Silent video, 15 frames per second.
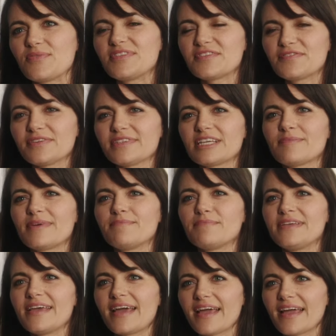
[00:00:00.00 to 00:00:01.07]
With the full-time
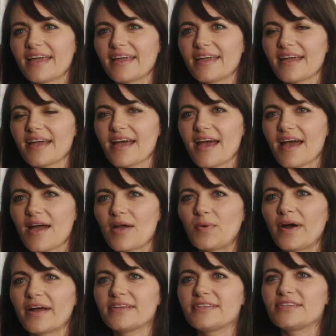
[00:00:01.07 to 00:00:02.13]
MBA, I
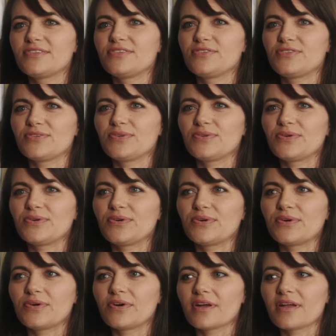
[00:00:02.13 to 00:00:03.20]
wanted
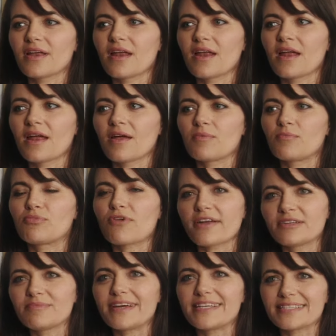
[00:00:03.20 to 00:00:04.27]
to
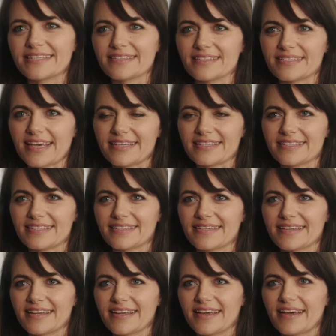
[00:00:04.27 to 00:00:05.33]
broaden my skill set
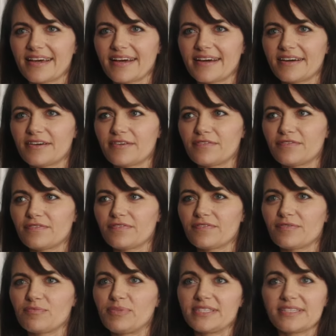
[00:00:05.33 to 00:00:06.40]
of
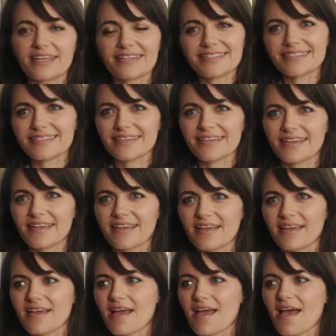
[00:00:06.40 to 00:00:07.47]
business.
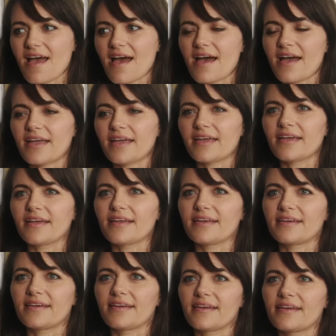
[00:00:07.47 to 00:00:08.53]

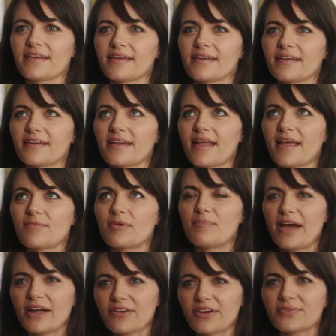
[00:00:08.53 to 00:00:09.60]
My
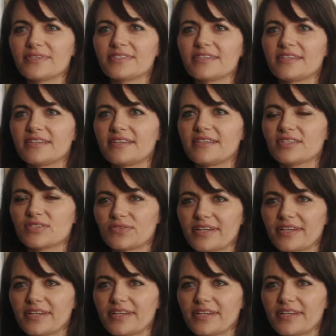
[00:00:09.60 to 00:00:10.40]
background was in industrial